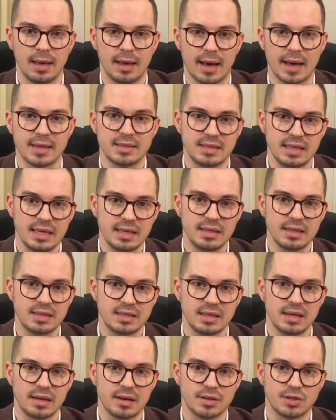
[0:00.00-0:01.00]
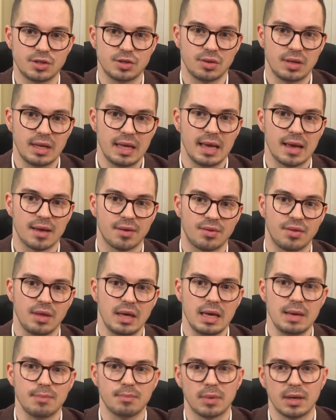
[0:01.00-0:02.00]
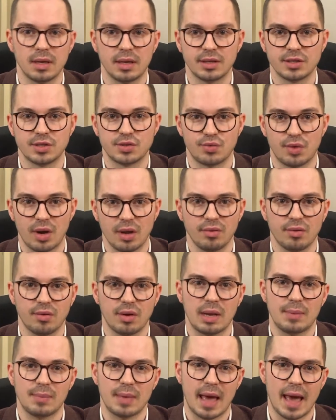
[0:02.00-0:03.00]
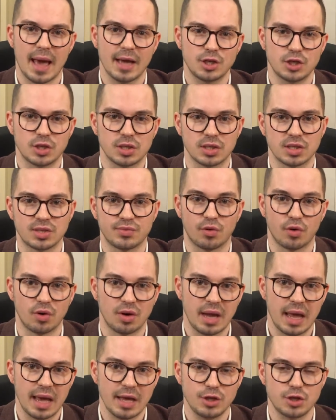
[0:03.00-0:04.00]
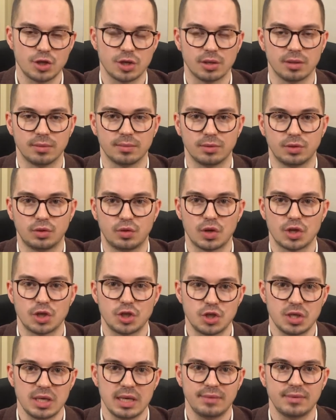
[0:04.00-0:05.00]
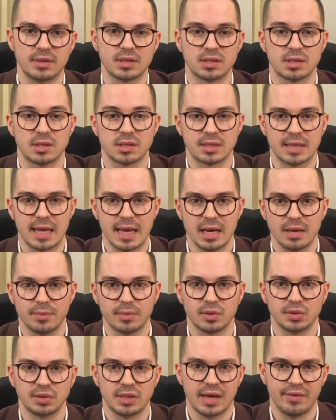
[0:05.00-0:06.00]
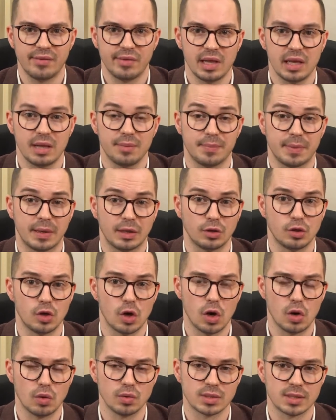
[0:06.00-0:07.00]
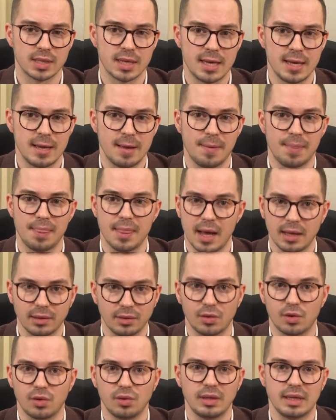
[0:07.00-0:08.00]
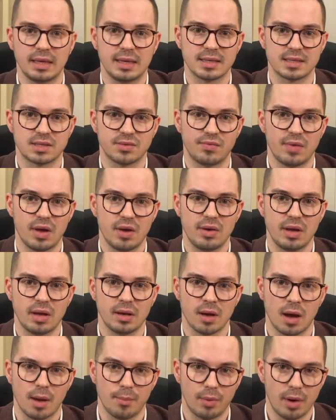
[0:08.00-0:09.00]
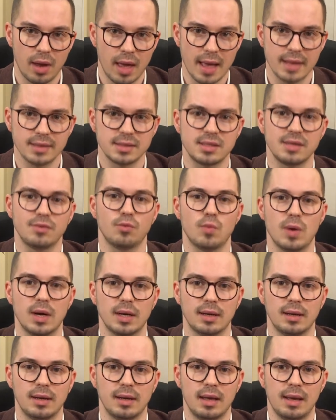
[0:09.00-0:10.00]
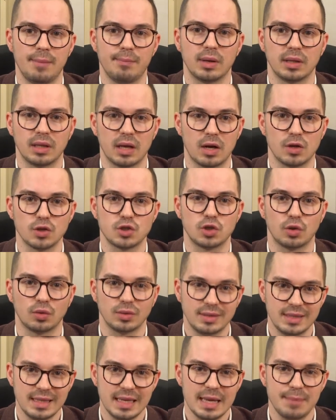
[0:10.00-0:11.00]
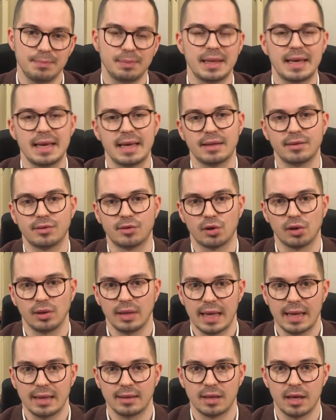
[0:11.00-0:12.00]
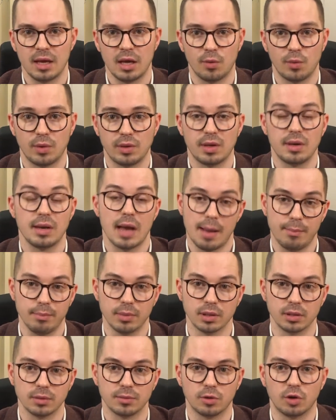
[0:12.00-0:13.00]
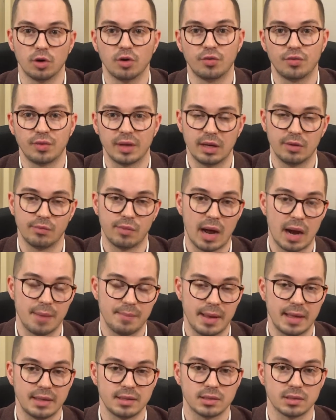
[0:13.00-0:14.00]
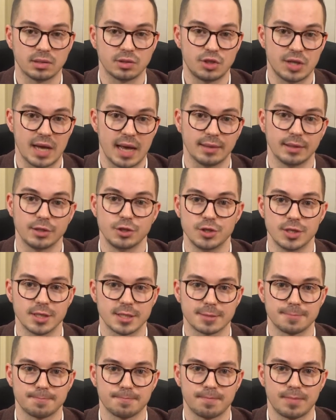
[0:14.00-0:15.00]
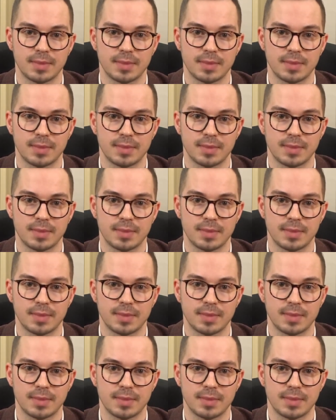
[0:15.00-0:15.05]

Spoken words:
I see this year's UNEA theme, strengthening actions for nature to achieve the sustainable development goals, not only as a very comprehensive one, but also deeply interlinked with a number of environmental challenges.